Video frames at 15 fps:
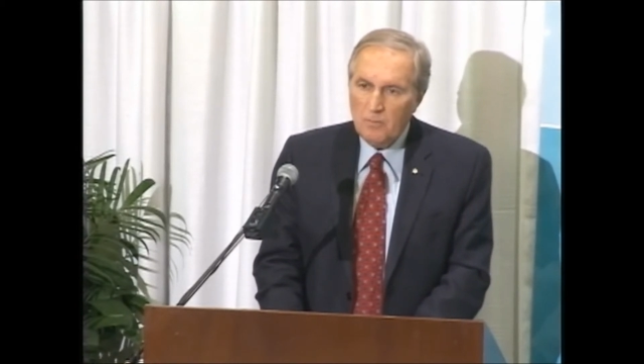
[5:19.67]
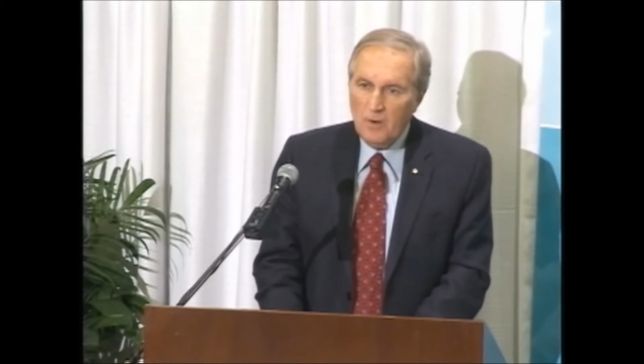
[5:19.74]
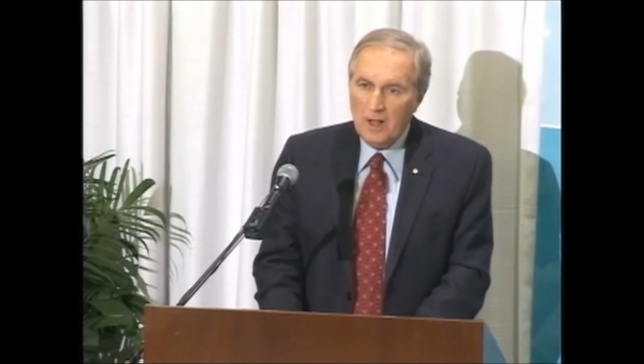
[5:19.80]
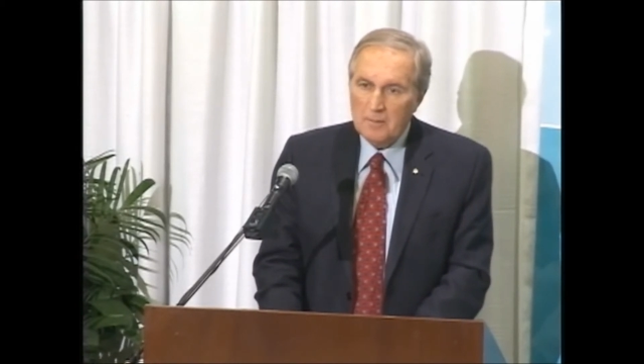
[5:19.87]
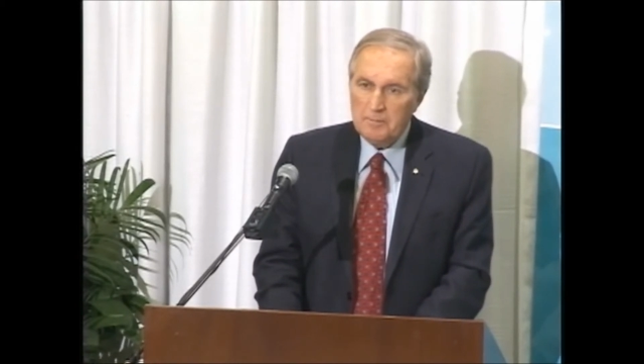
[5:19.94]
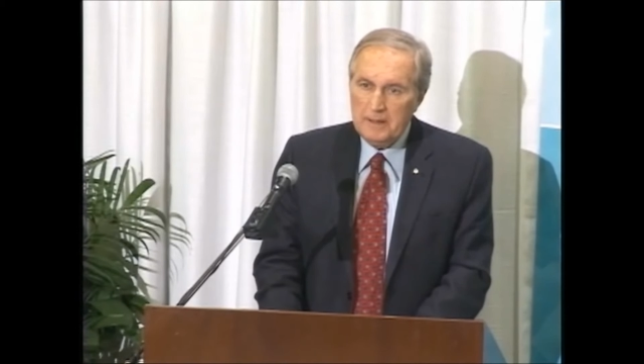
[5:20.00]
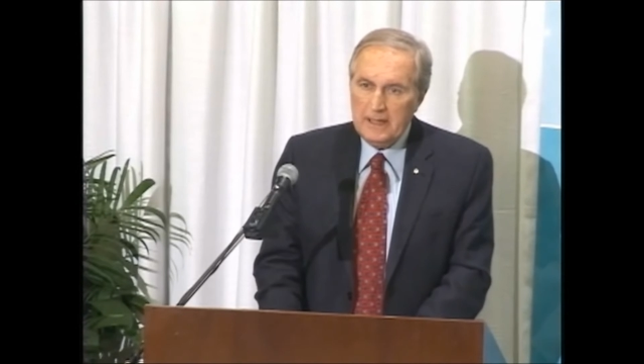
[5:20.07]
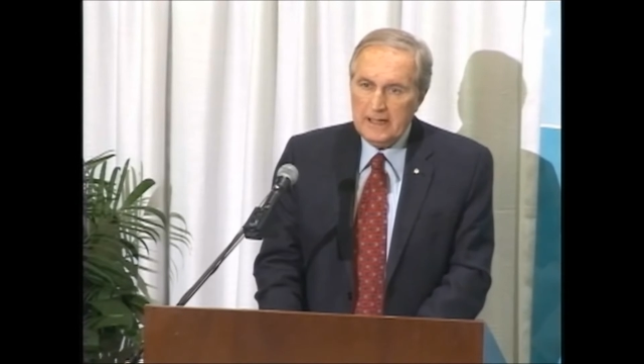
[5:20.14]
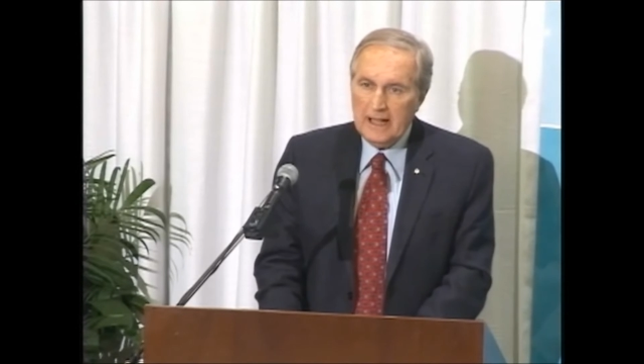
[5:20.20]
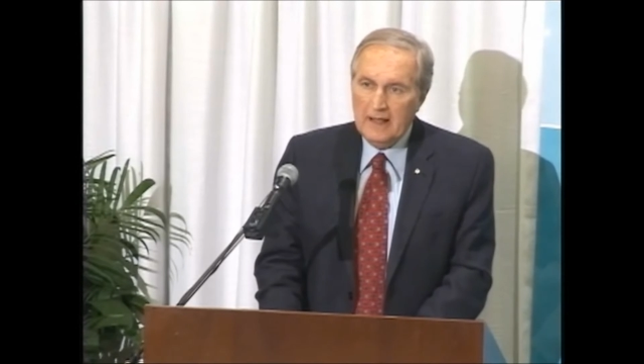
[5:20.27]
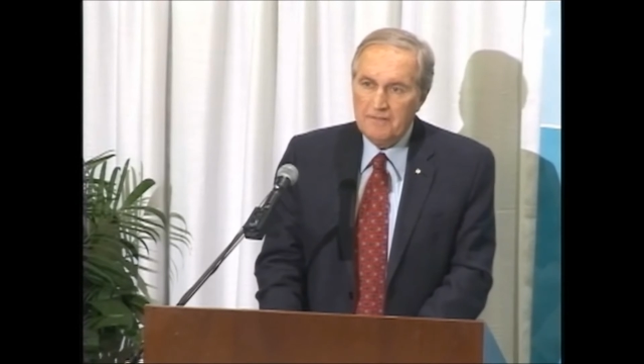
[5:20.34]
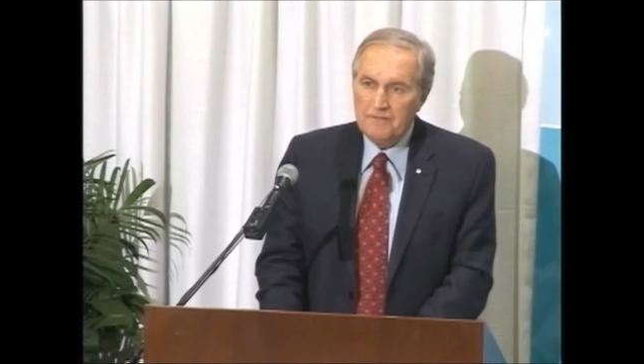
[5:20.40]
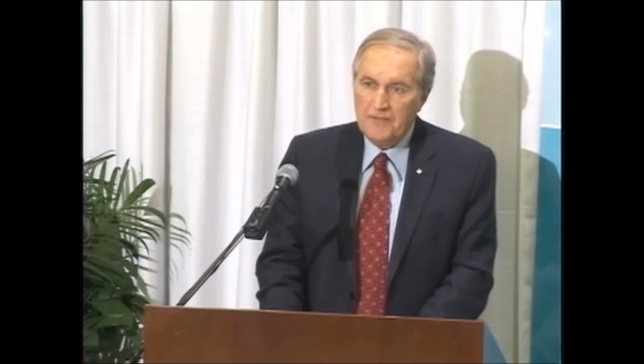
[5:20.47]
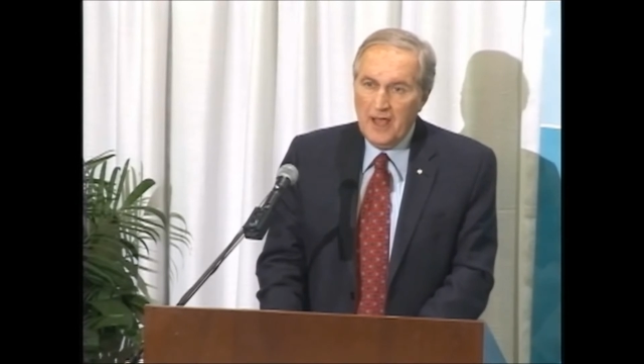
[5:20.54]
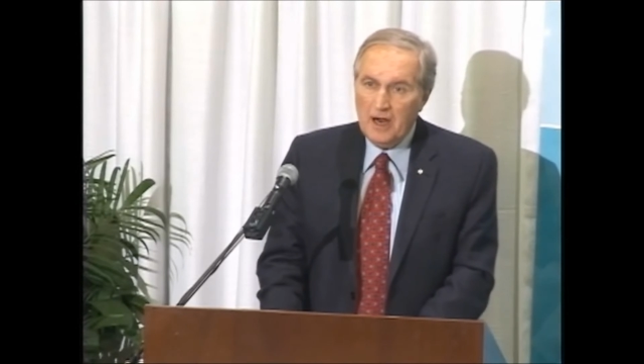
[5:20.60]
well-being
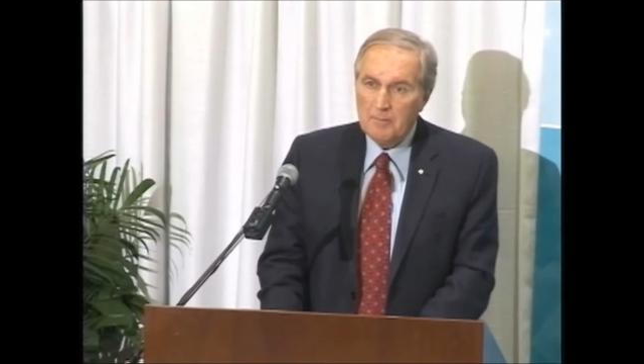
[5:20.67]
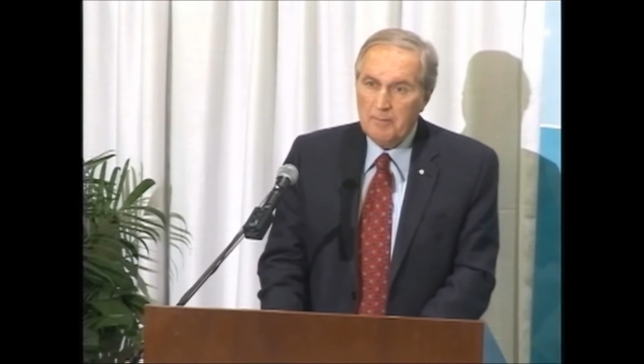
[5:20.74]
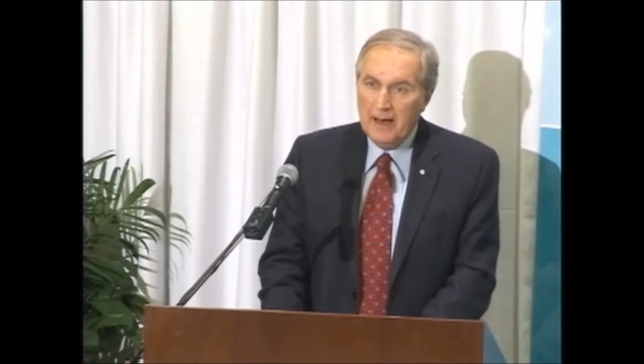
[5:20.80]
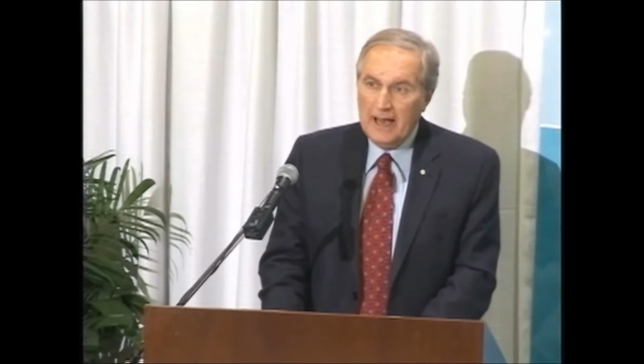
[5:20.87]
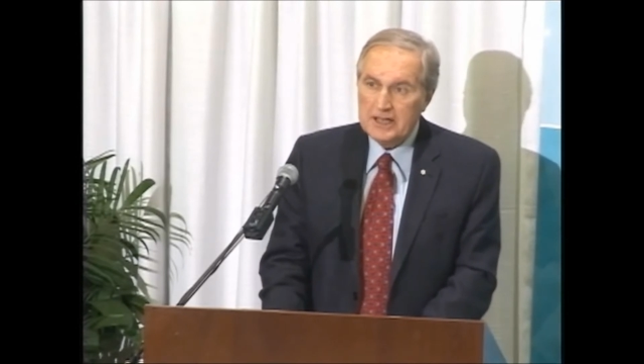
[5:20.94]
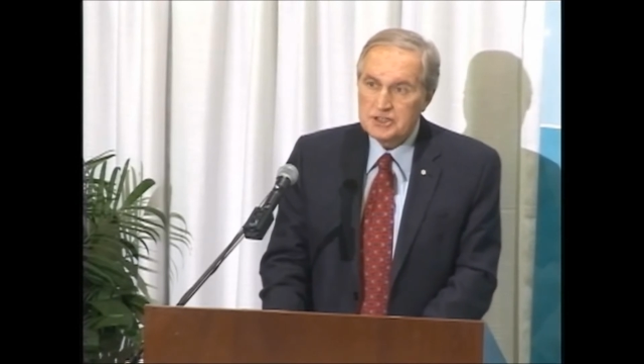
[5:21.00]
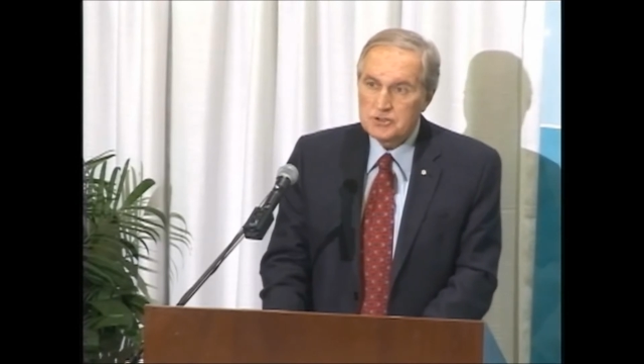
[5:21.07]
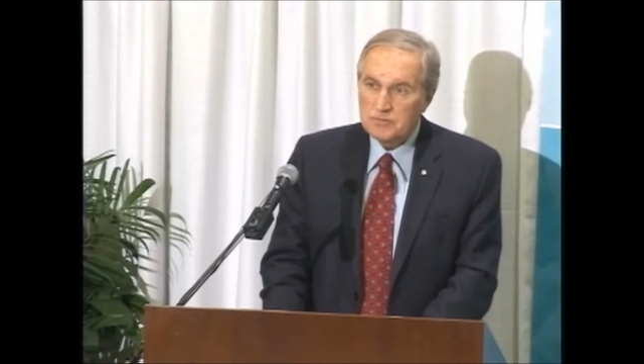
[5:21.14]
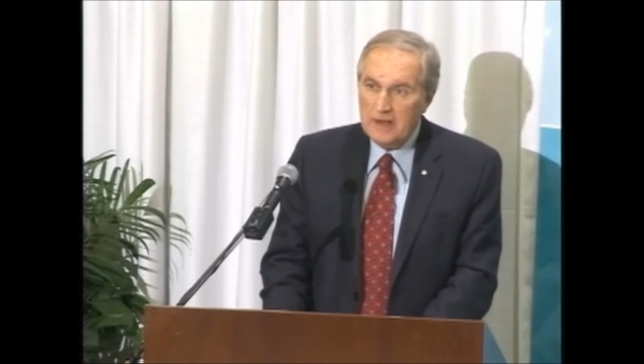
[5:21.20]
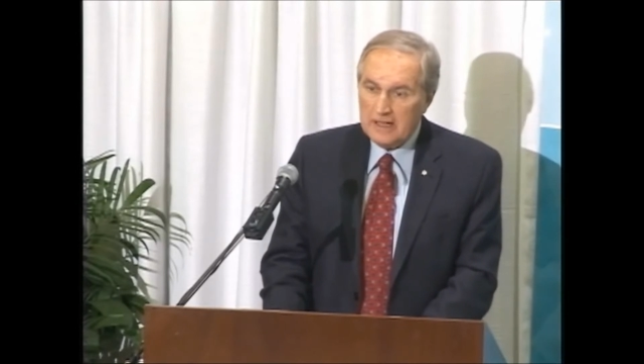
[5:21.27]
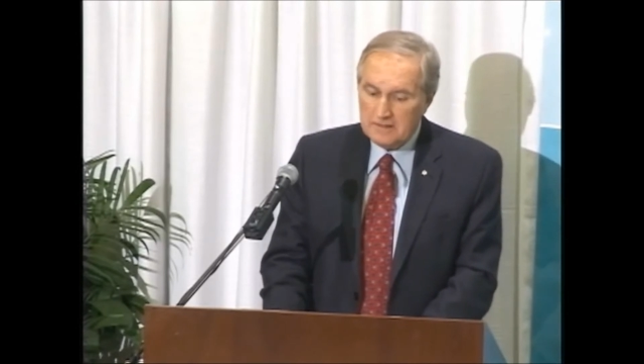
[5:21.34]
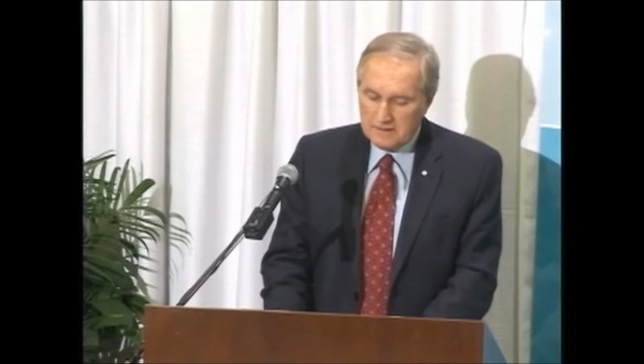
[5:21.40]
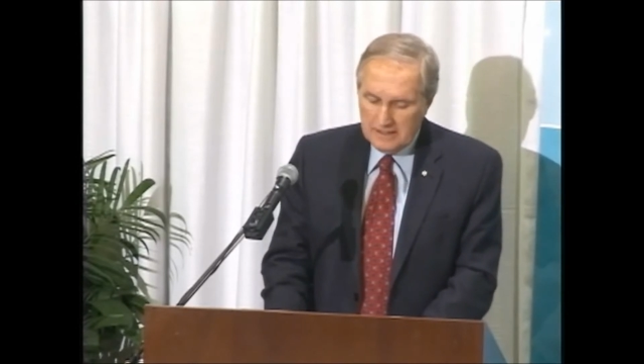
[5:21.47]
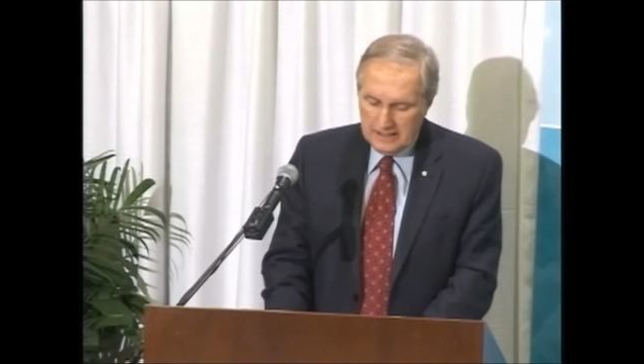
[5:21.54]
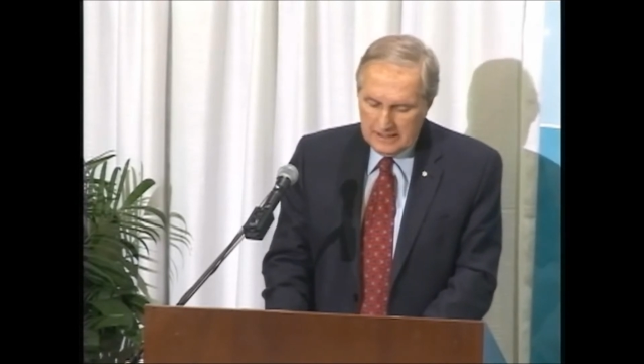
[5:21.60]
and thereby
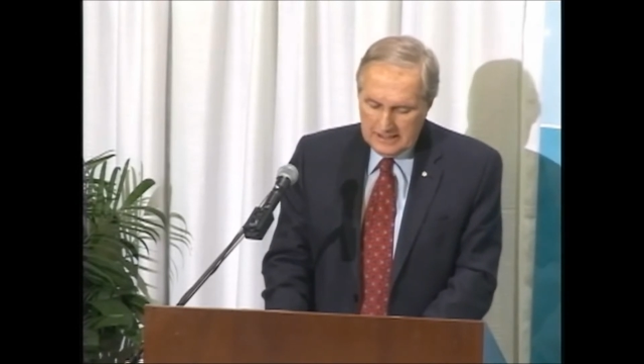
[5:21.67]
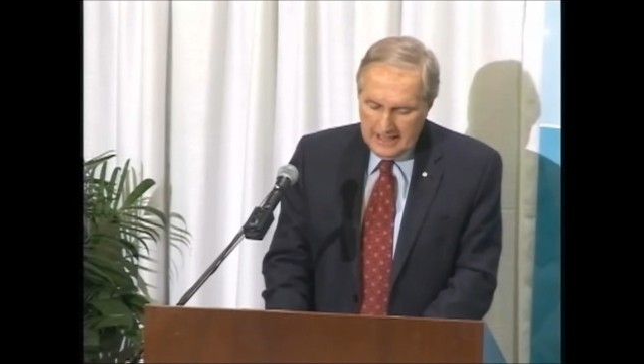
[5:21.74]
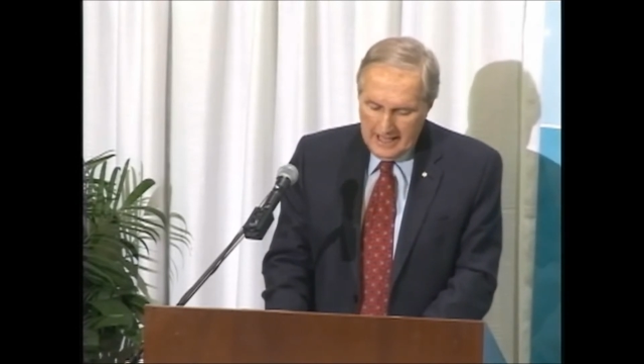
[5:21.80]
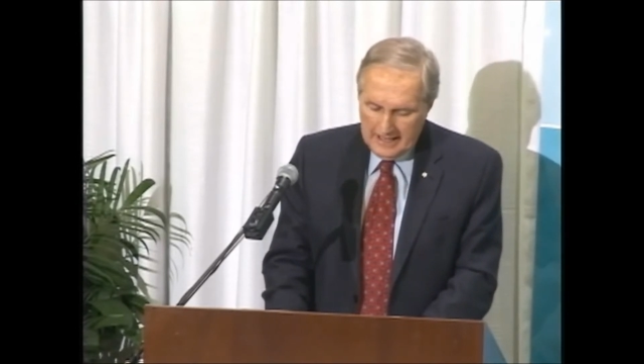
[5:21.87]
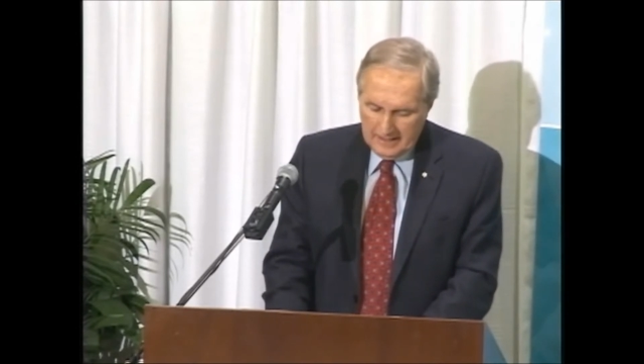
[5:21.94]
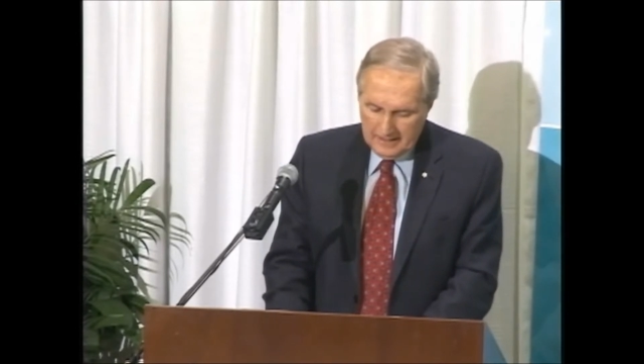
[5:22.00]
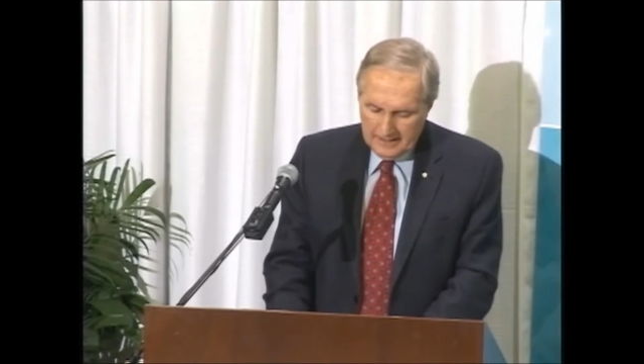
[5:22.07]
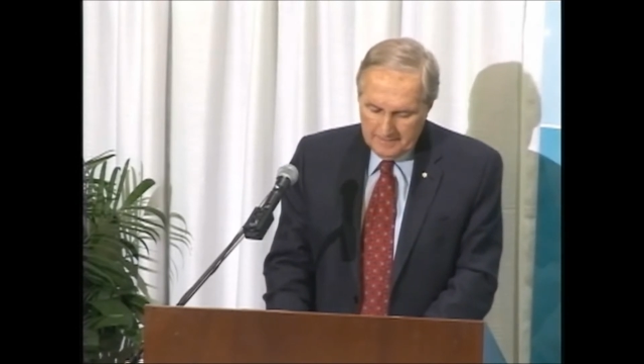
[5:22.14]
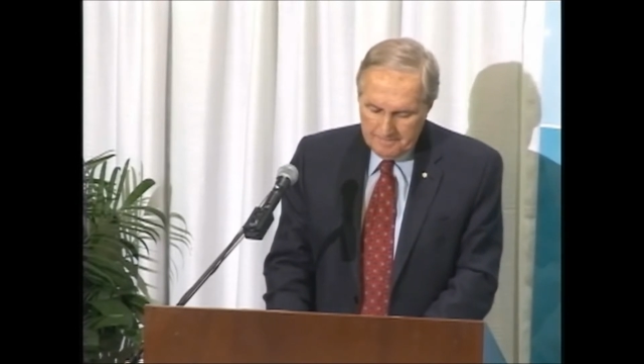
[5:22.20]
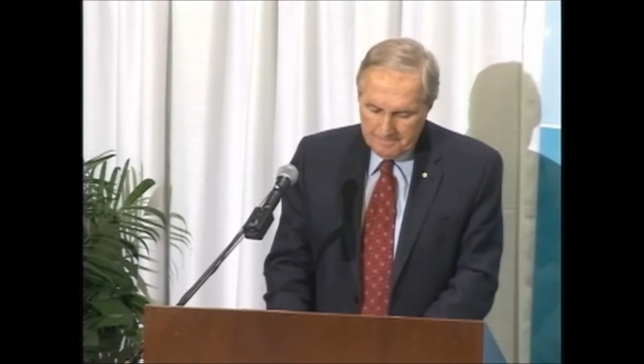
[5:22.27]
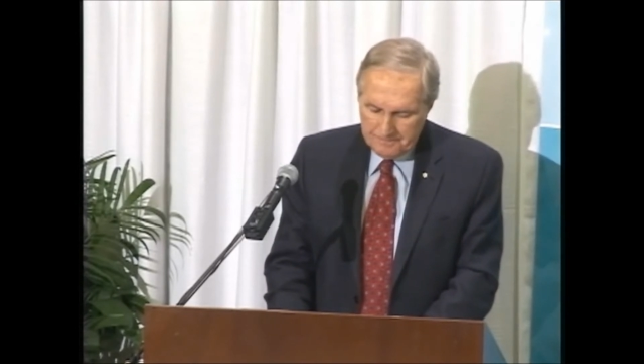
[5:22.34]
strengthening Canada.